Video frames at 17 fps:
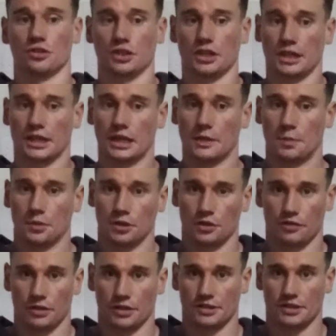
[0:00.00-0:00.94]
that you're keeping
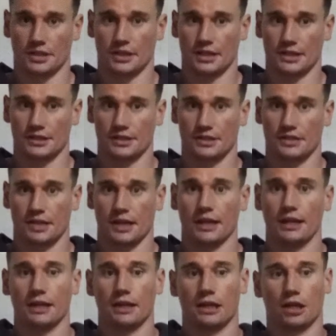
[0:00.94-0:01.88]
the rings in nice and
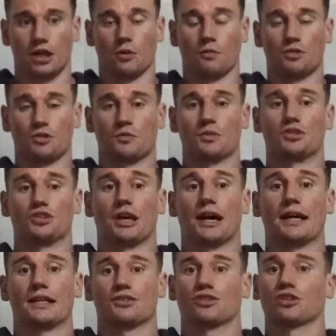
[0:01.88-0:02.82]
tight, which means your
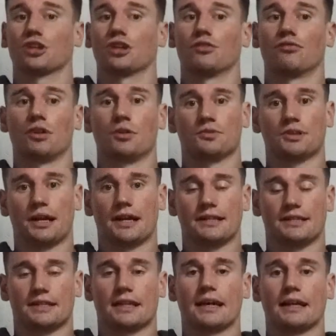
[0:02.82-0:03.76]
hands are going to
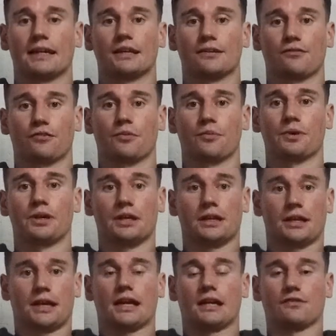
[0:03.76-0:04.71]
rotate slightly from
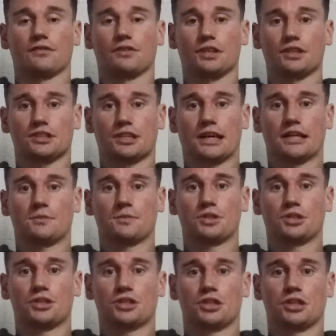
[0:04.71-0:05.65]
being kind of in this kind of
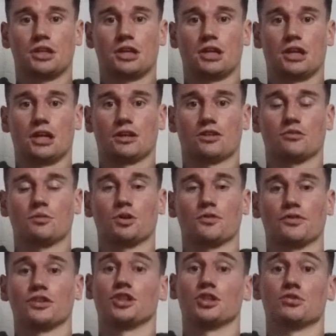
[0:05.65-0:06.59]
position to more
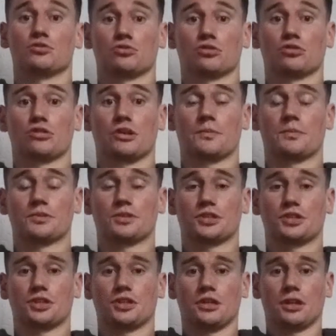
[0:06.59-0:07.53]
of a neutral grip
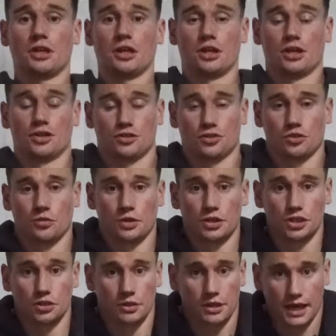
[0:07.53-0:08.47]
position, so that
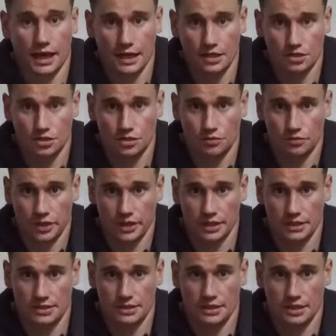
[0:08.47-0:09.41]
when you catch the
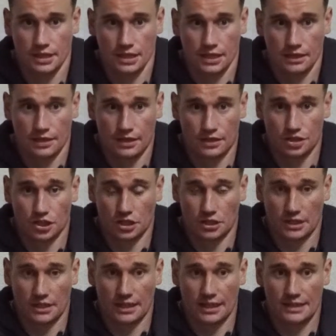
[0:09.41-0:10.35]
rings, they're
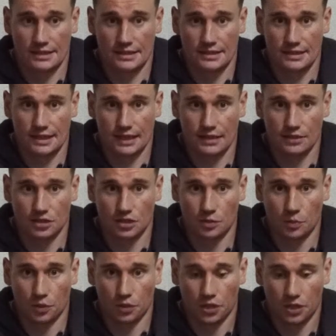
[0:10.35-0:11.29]
tucked in nice and tight to
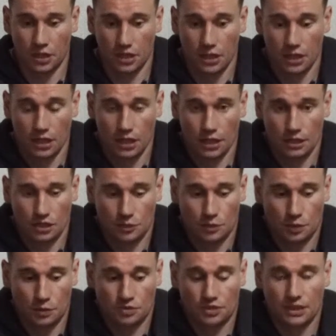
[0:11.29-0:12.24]
your body, as
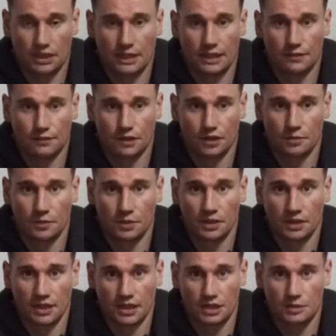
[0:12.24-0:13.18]
opposed to leaving them
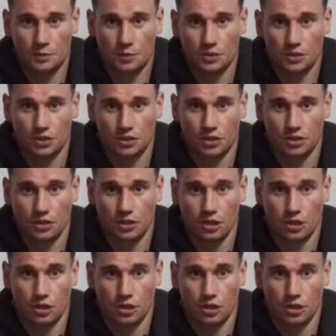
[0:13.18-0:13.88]
in this position,